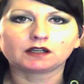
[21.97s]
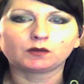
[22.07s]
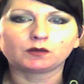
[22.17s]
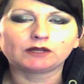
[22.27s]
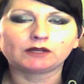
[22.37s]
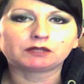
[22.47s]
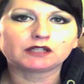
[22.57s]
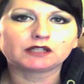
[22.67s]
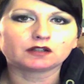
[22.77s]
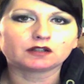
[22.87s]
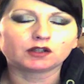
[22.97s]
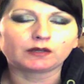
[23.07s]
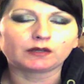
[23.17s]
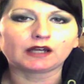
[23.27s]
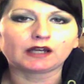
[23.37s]
we had planned on
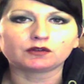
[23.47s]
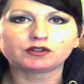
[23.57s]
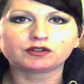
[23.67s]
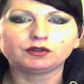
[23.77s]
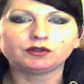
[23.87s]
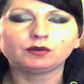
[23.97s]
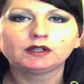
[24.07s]
going out to